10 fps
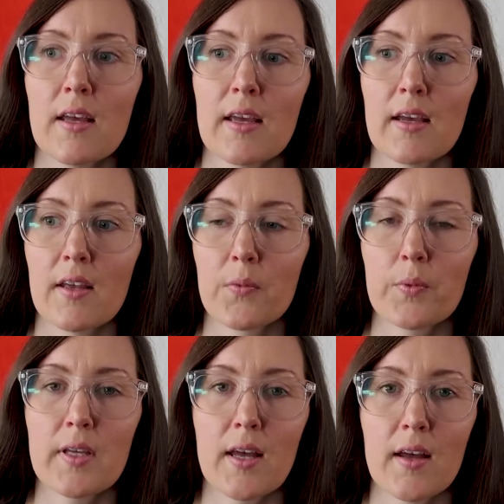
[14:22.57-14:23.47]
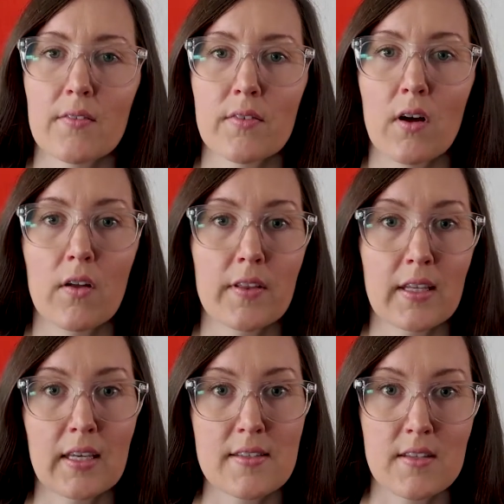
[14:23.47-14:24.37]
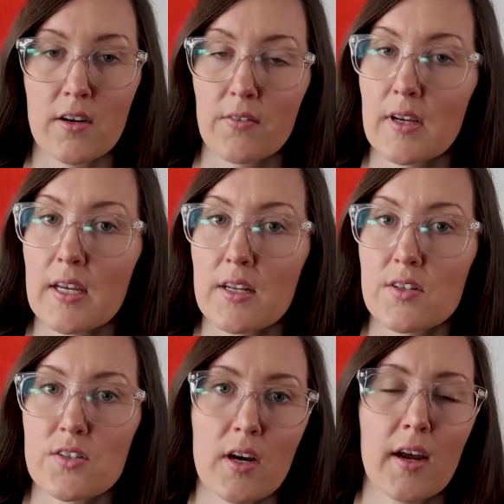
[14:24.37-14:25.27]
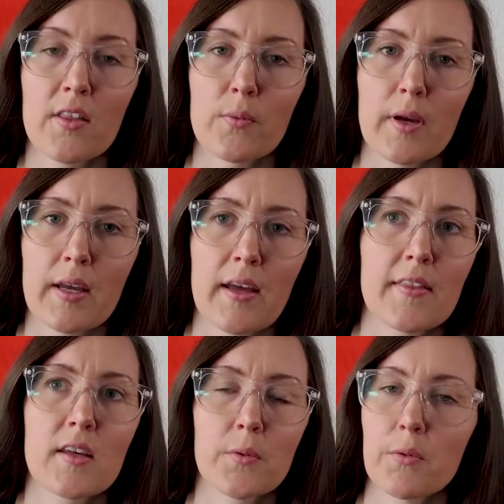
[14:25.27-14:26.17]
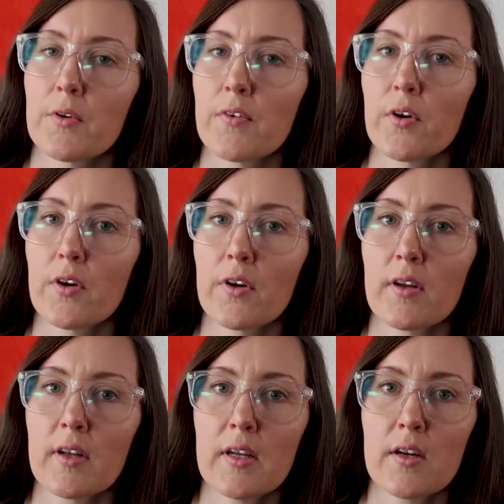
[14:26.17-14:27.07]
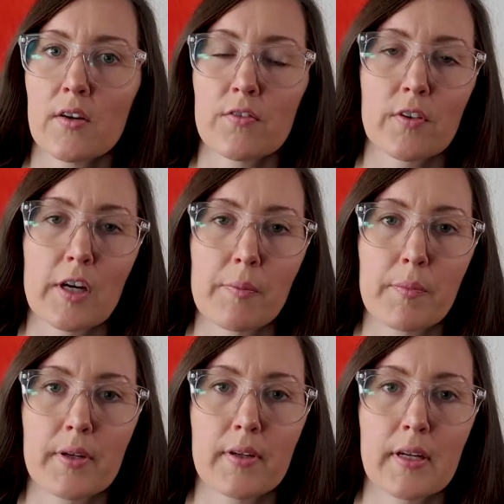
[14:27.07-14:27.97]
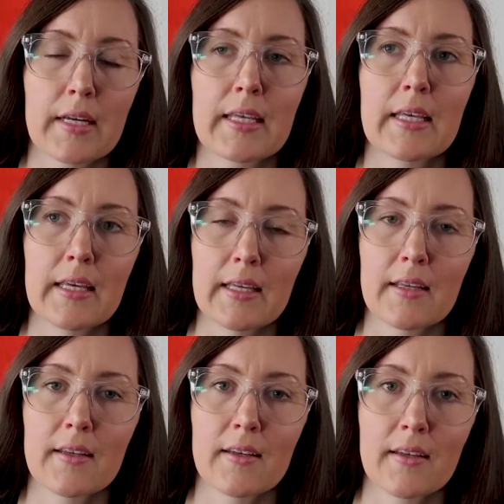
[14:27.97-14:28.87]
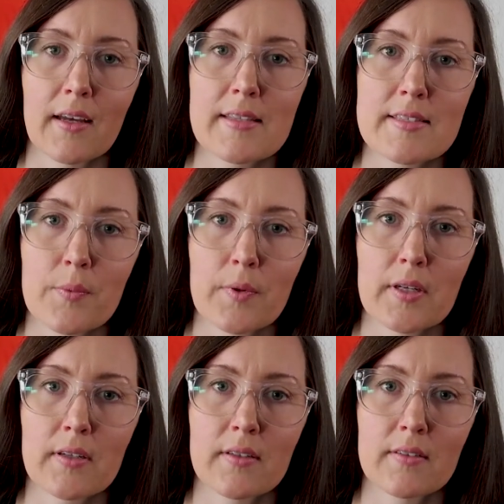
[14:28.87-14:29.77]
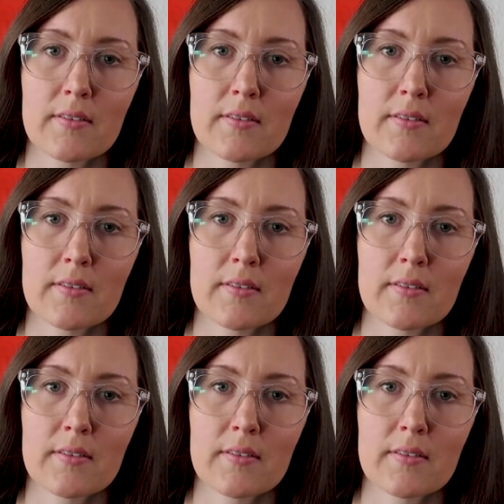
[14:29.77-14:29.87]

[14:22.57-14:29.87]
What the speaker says: And we have all the kings in our range. Either way, I think we would have heard from a king had someone